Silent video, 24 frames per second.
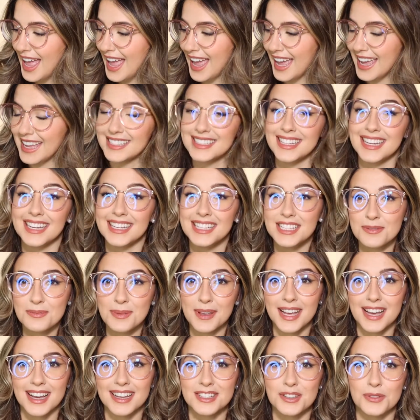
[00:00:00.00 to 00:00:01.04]
And it is
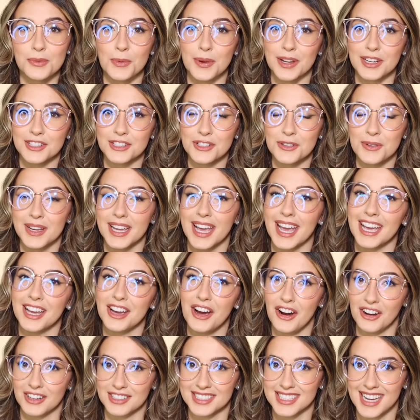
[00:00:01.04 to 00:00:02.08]
because we are doing a
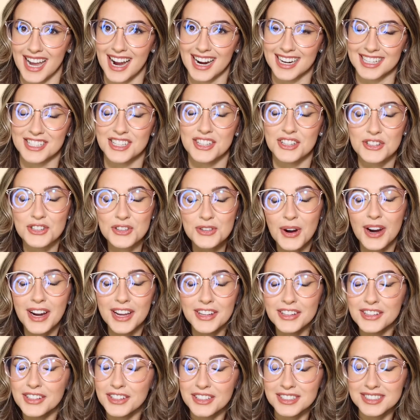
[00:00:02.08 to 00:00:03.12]
contact
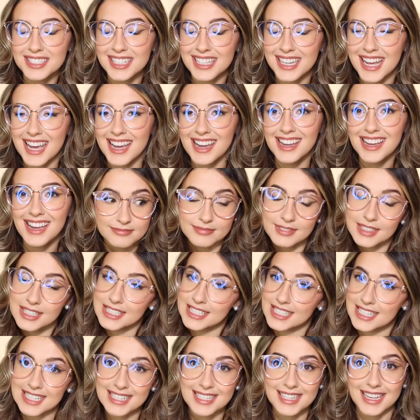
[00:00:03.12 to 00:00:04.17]
try-on haul today.
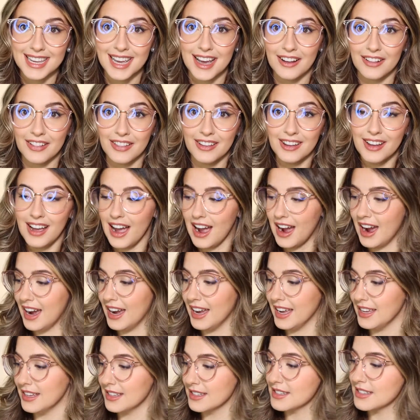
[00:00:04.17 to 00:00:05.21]

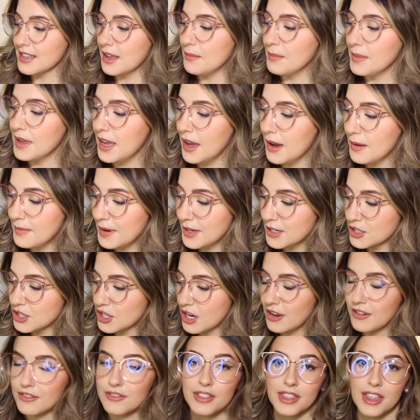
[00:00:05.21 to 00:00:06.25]
DTLEye sent me a bunch
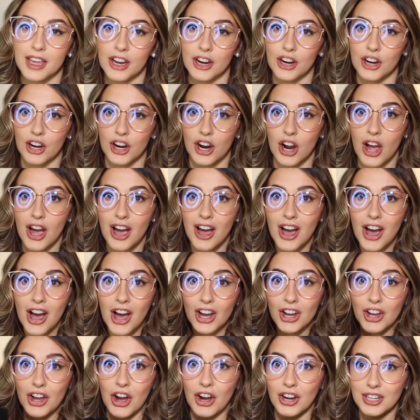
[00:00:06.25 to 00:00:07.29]
of their
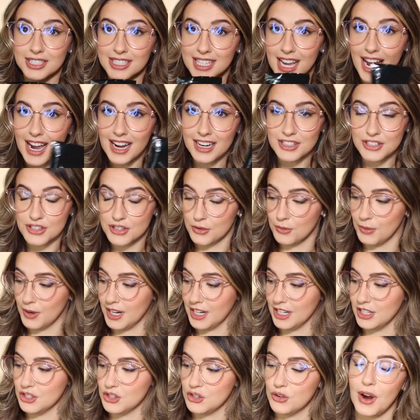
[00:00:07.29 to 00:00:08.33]
contacts, so we're
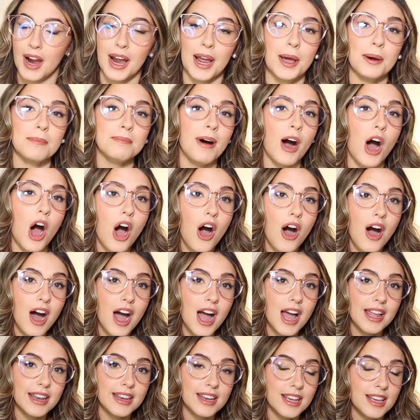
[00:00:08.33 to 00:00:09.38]
gonna try them
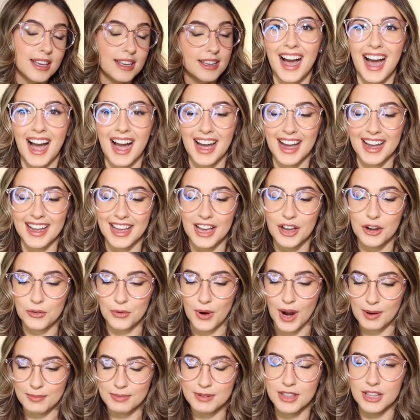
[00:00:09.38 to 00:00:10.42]
on. I
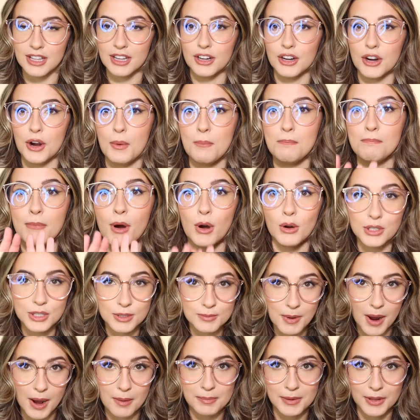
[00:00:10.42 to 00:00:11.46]
grabbed their most
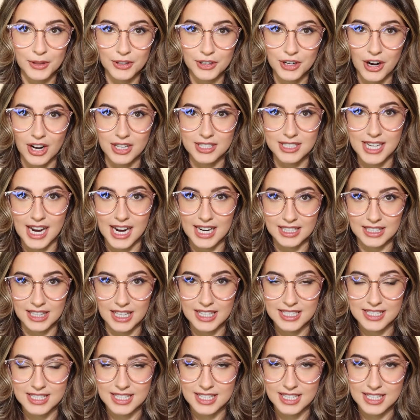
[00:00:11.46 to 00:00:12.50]
popular contact
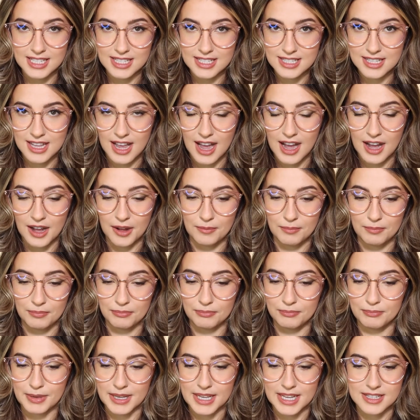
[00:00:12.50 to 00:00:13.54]
lenses
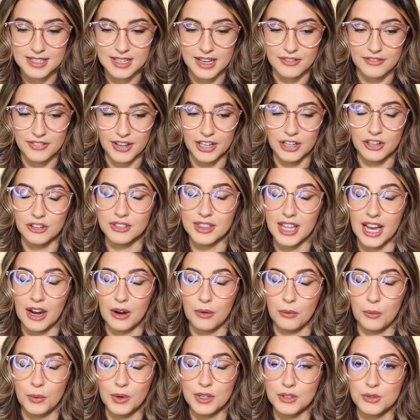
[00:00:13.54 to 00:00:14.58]
because I figured
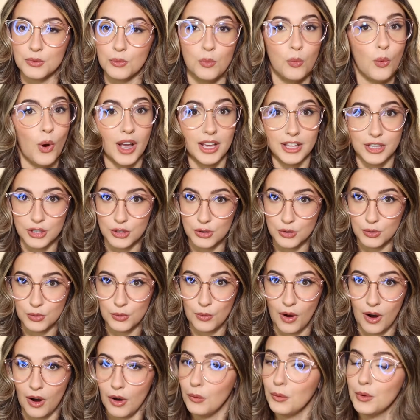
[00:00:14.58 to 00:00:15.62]
that was what you
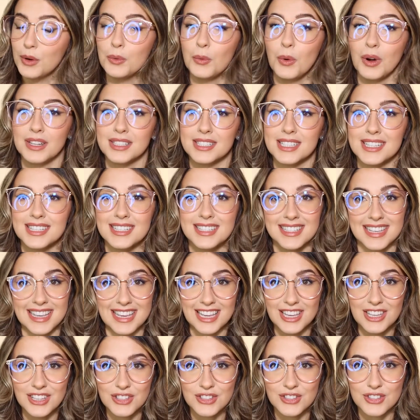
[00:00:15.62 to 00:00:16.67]
all would want to
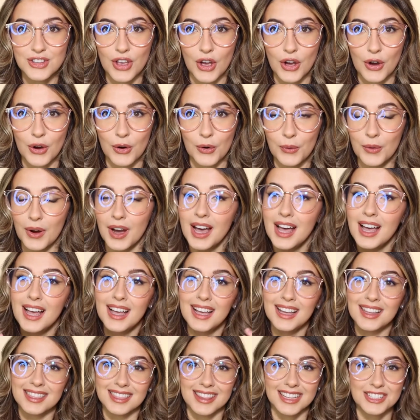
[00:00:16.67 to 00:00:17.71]
see. So
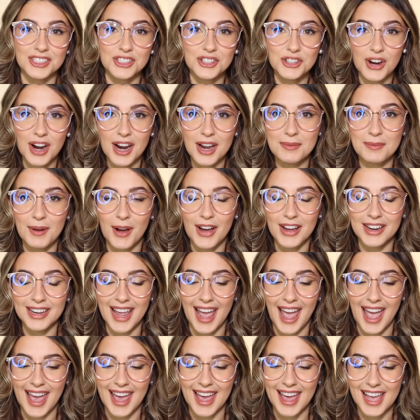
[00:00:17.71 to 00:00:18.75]
let's try them on
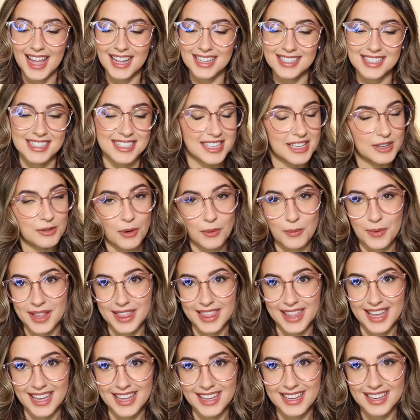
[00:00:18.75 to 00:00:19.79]
and see what we
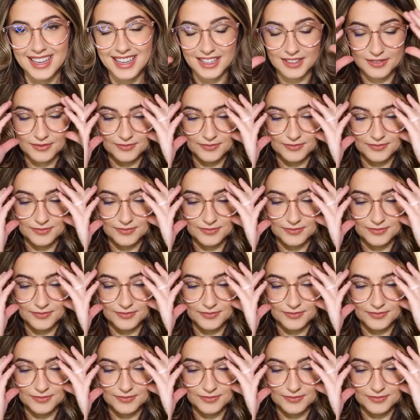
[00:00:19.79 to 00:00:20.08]
think.